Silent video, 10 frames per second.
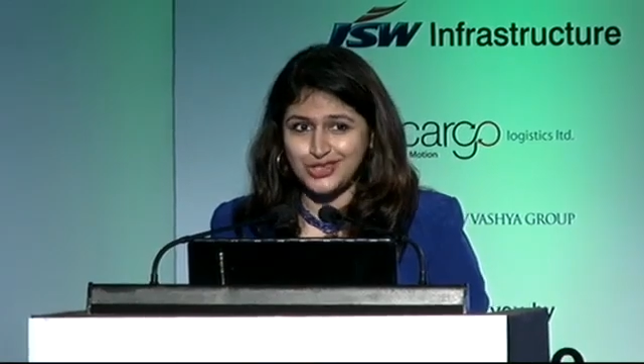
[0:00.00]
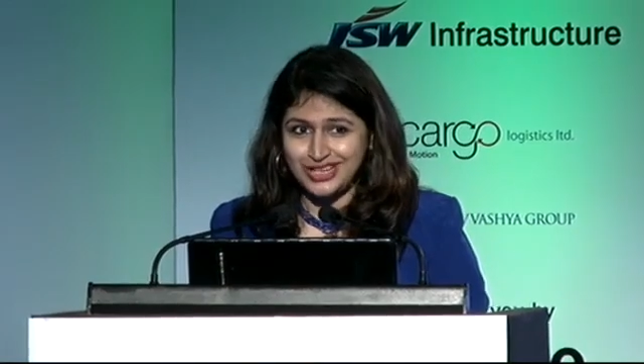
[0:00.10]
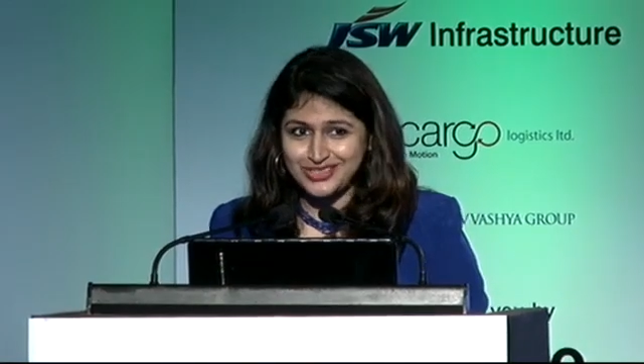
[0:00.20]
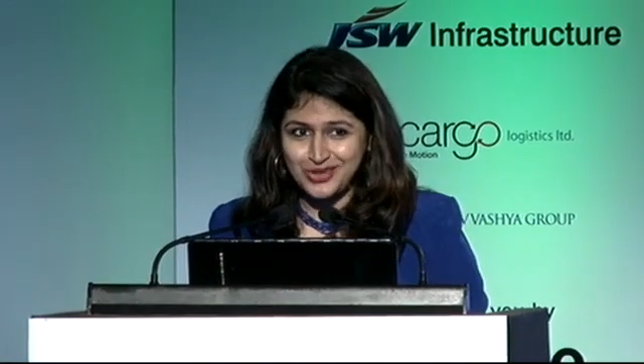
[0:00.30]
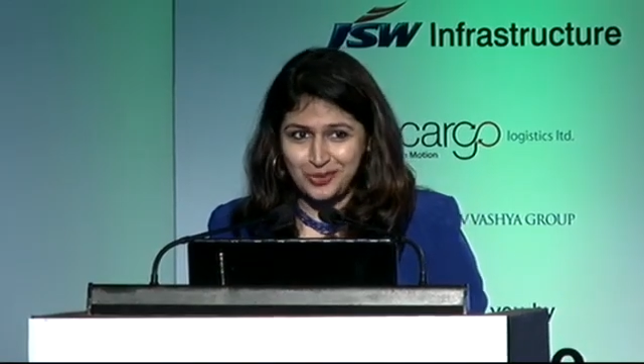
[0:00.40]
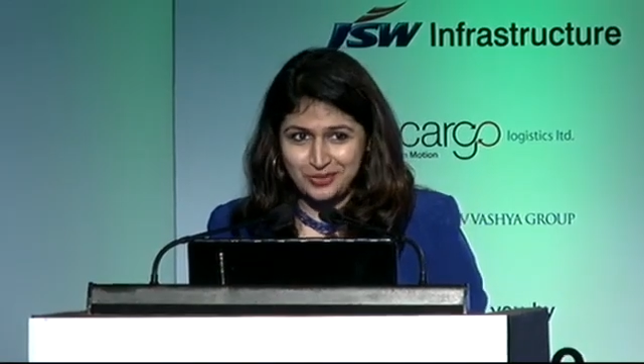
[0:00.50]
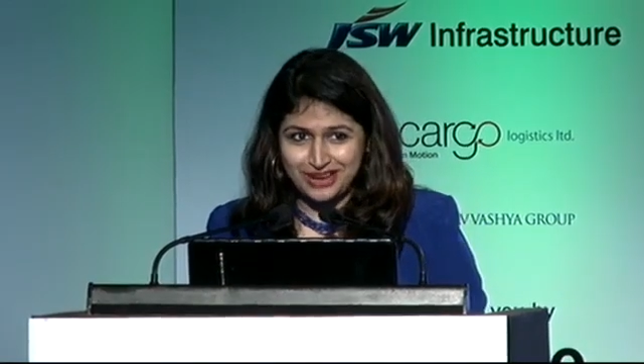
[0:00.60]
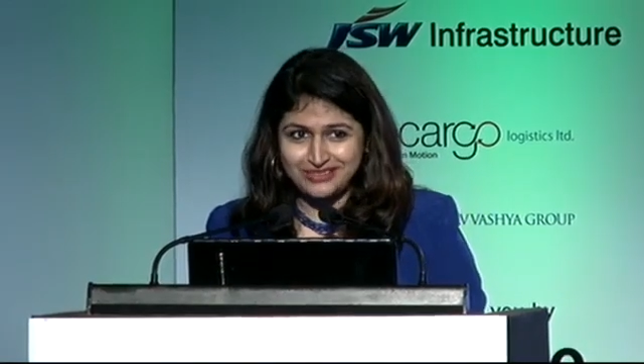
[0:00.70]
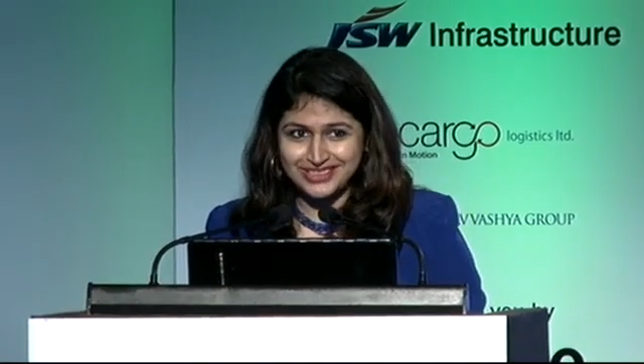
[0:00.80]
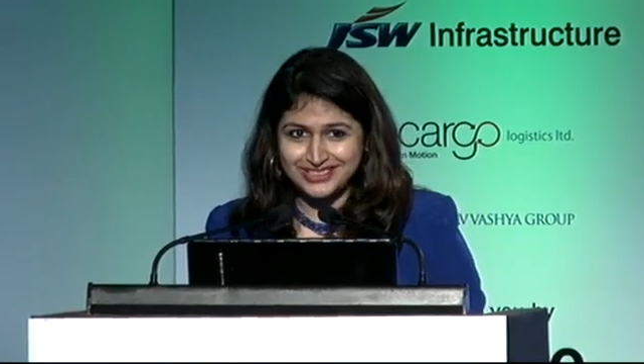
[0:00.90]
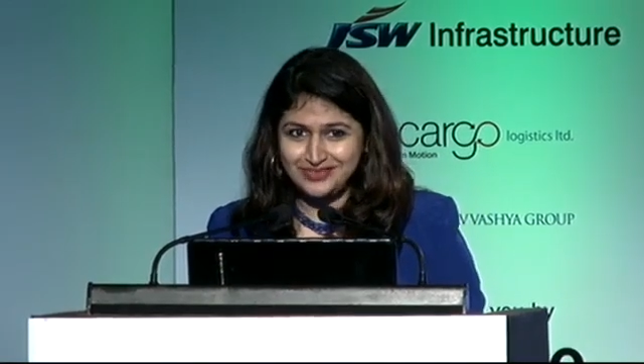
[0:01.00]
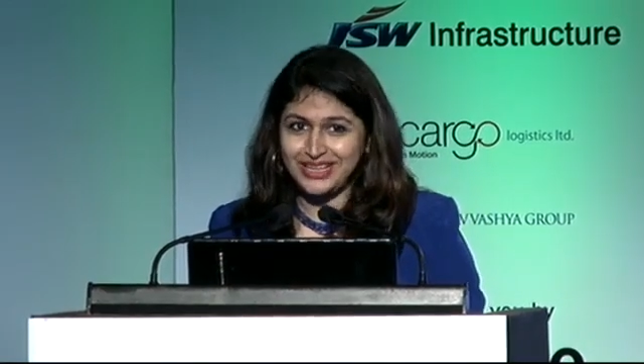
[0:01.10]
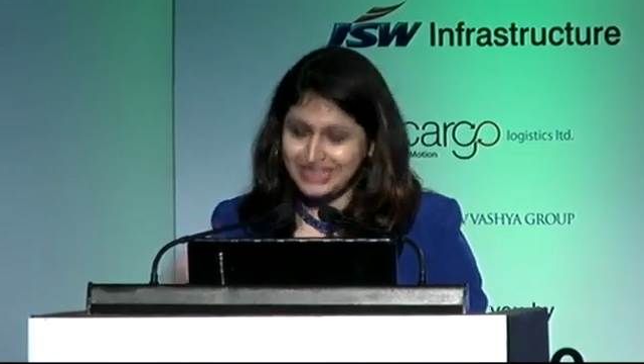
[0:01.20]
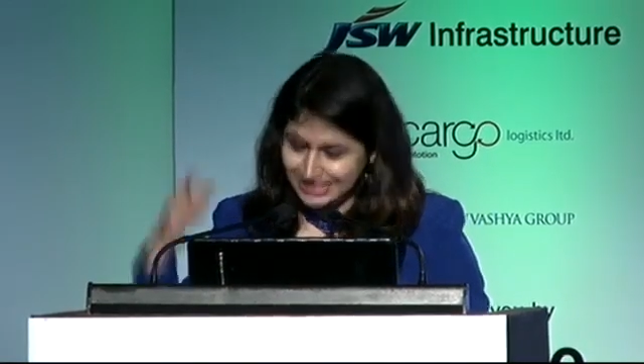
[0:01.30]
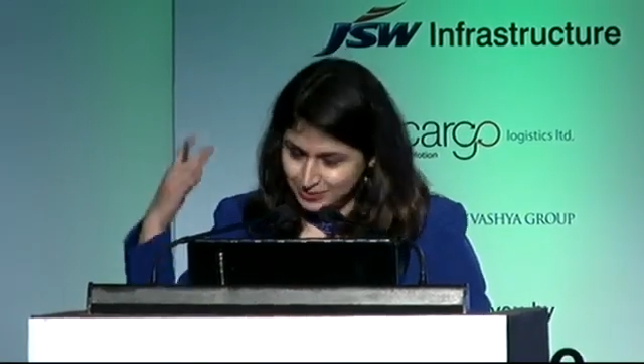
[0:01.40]
so let's all bear with him
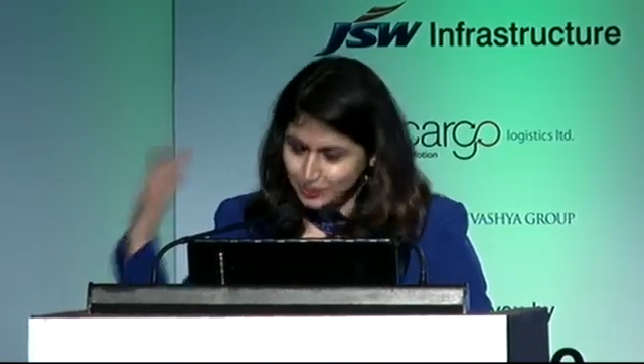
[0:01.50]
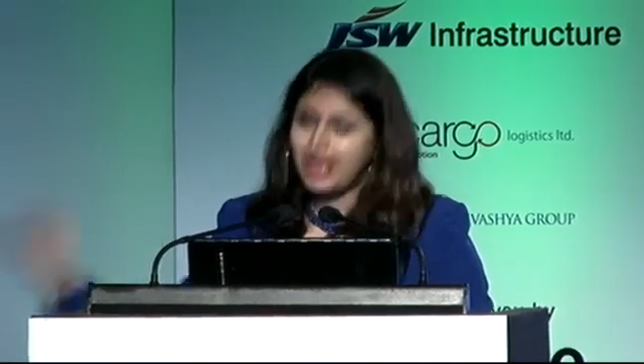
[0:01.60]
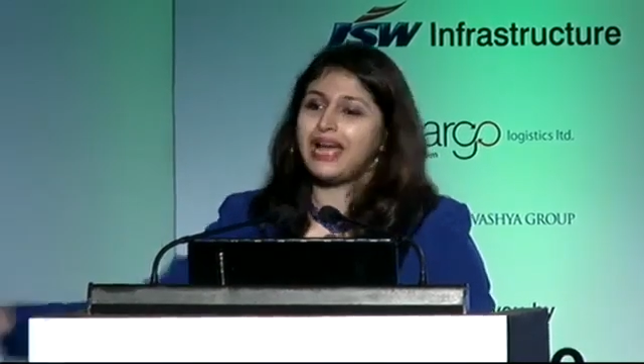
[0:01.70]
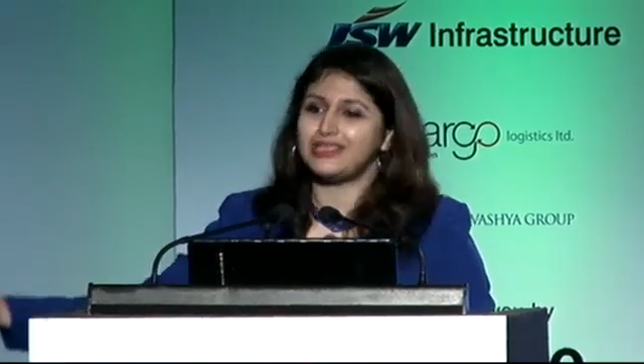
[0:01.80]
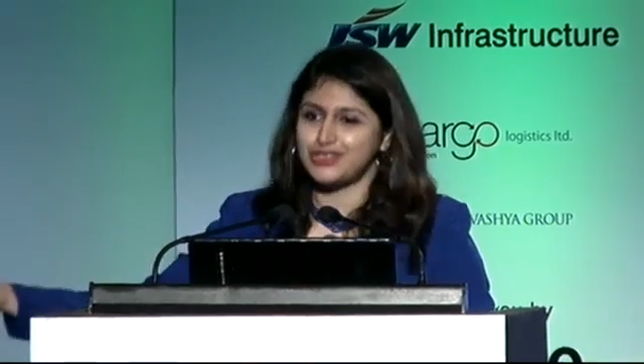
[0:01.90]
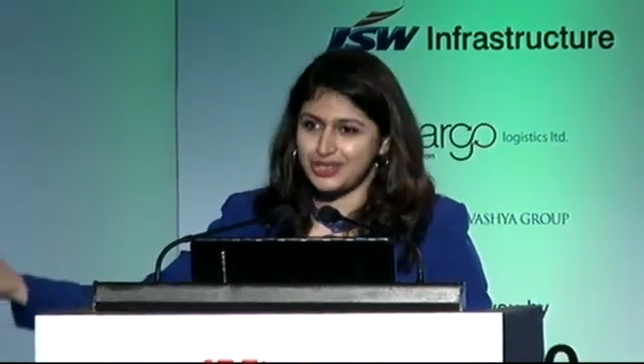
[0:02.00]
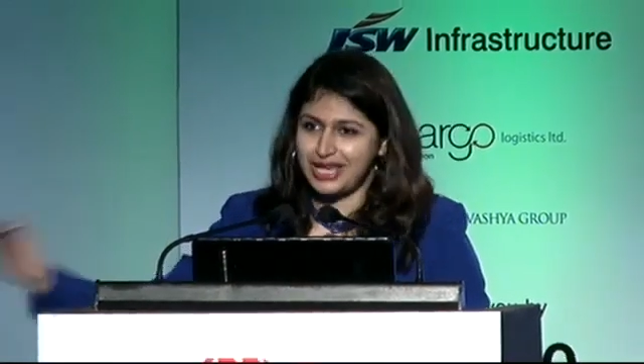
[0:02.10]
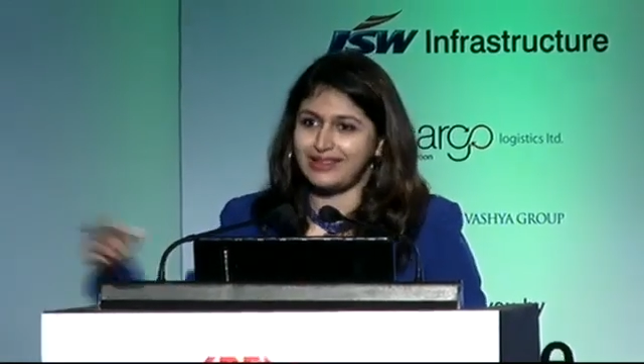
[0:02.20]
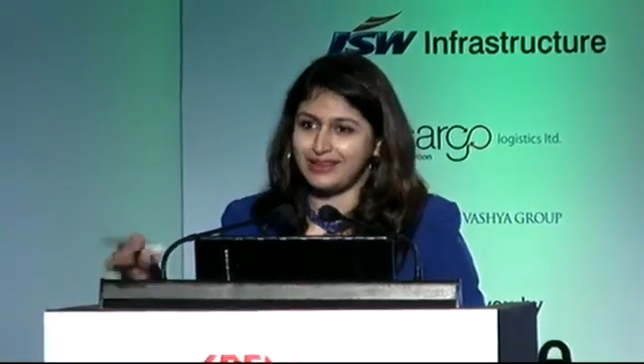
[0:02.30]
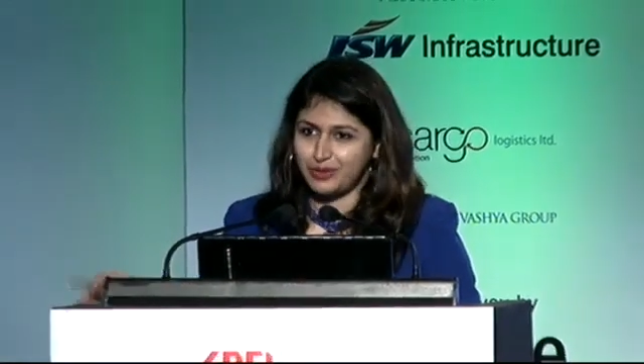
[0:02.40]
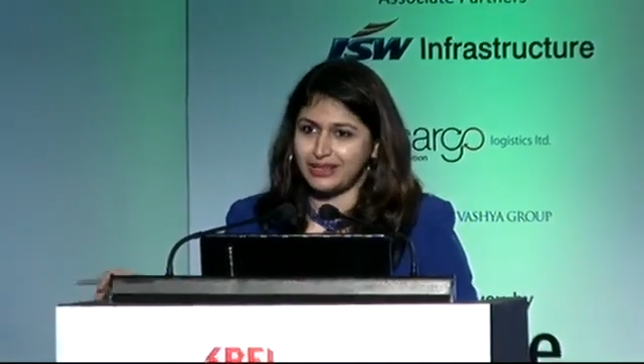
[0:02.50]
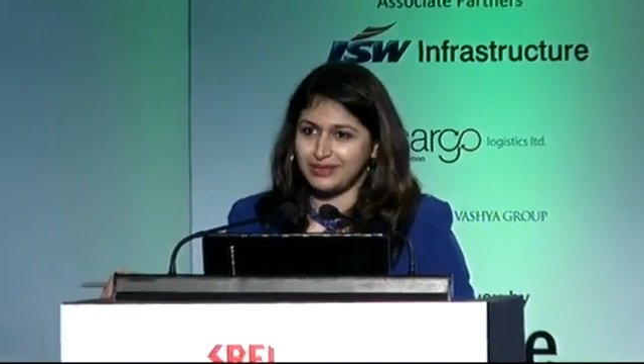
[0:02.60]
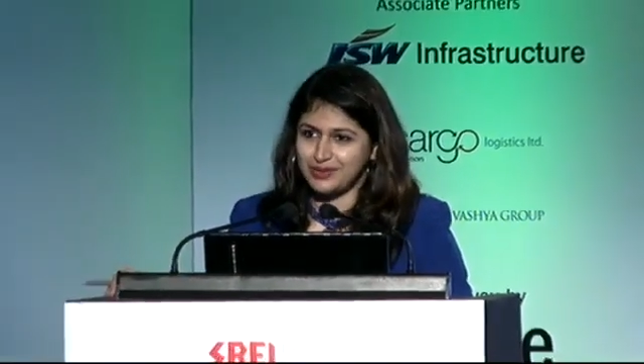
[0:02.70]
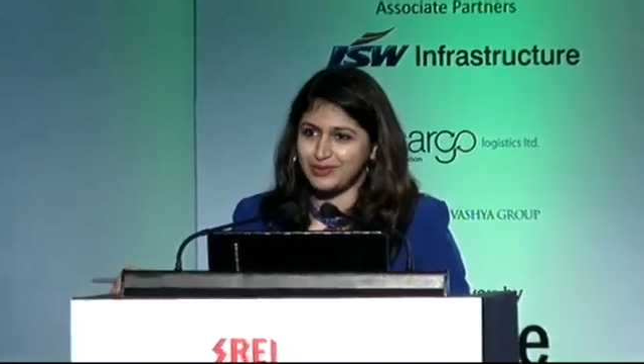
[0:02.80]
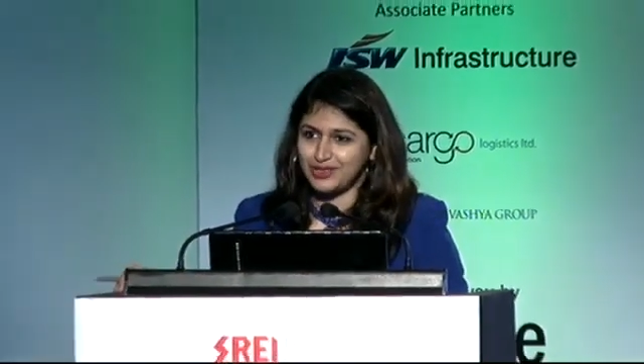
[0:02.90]
and let's put our hands together and
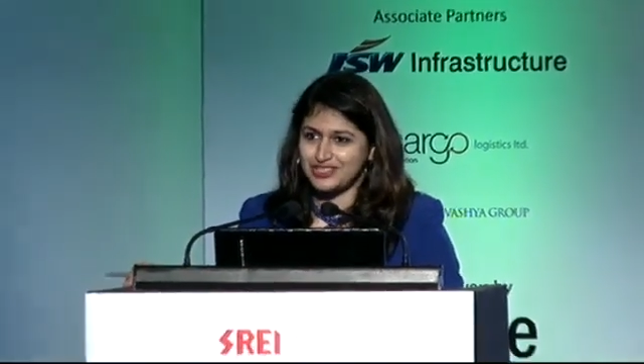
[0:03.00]
welcome him